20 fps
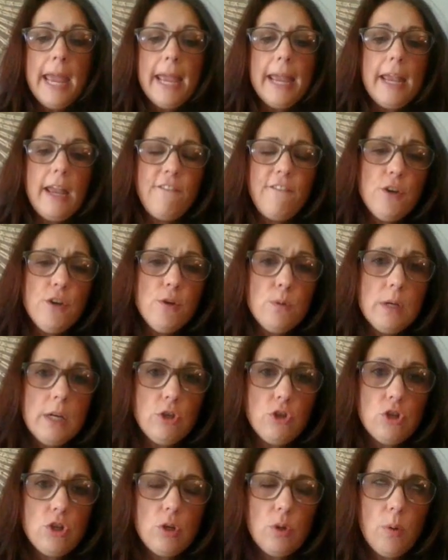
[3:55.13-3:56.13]
If you
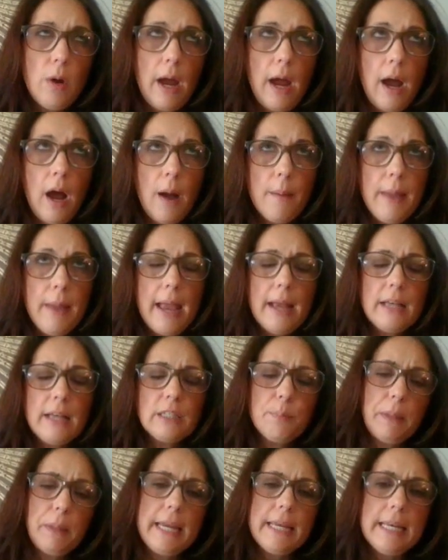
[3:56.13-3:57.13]
need to
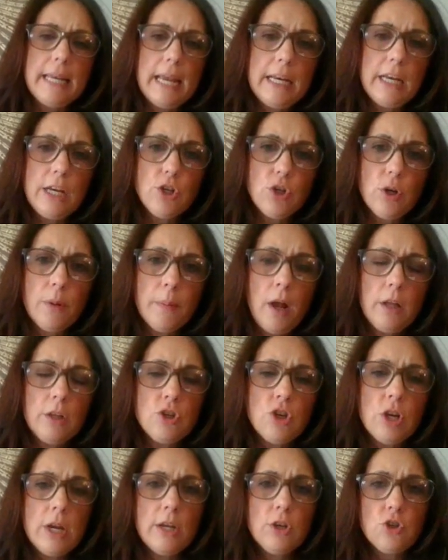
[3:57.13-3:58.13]
explain any
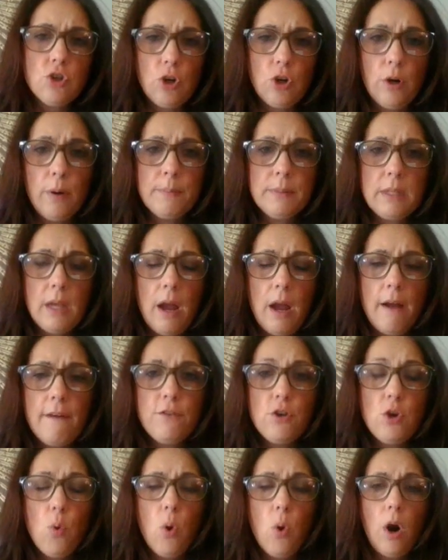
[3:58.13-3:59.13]
terminology in terms
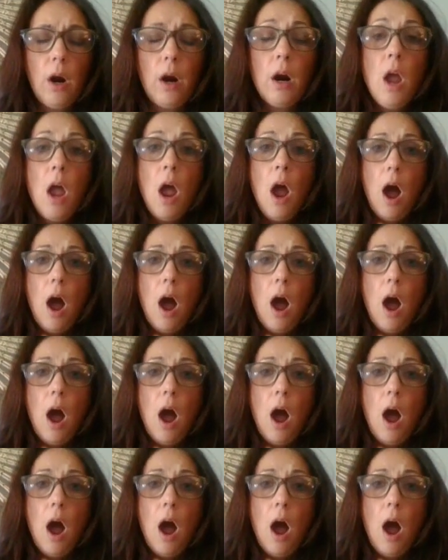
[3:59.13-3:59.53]
of your